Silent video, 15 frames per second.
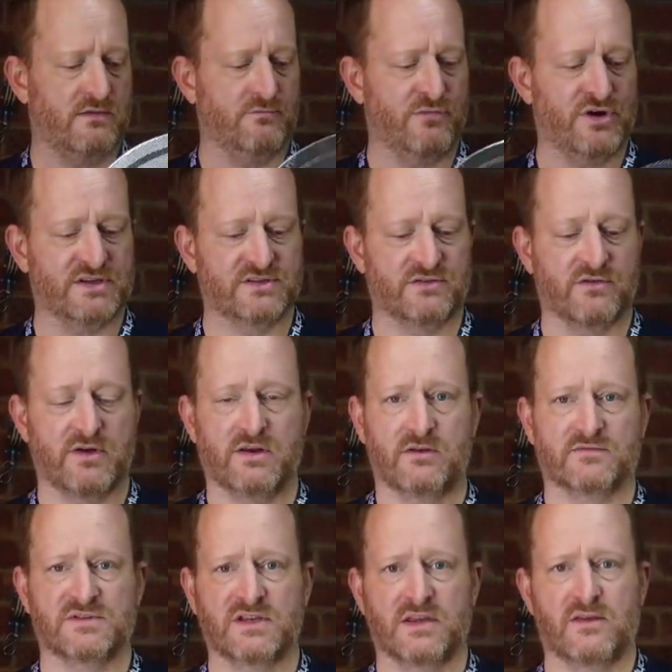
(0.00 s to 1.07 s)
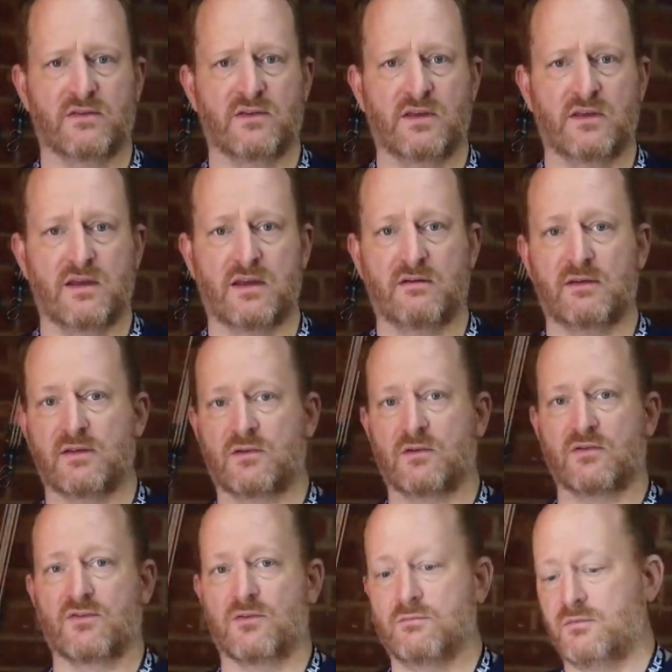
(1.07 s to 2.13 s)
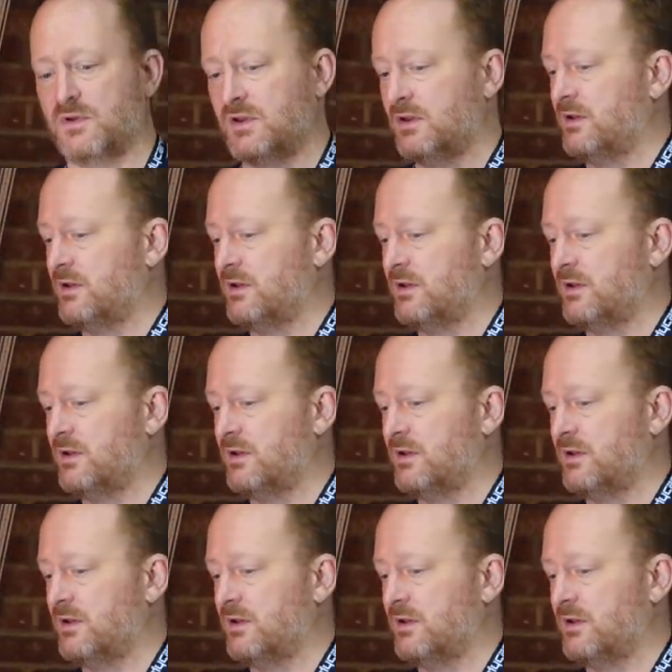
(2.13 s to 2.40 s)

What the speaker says: press screen. Obviously you can see there it's got some